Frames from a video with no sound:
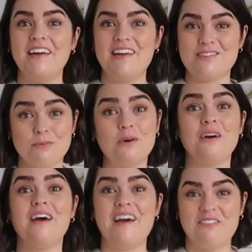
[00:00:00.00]
is to put
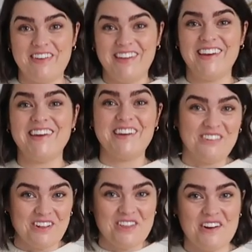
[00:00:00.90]
everything in
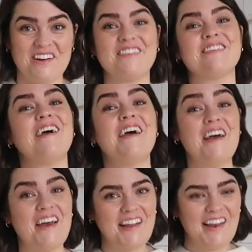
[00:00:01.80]
Kiwama jars
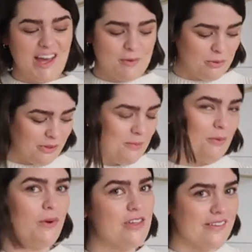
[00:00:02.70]
and label
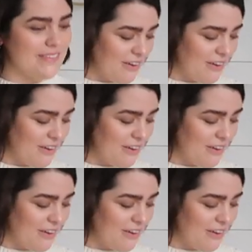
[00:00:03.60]
them, which is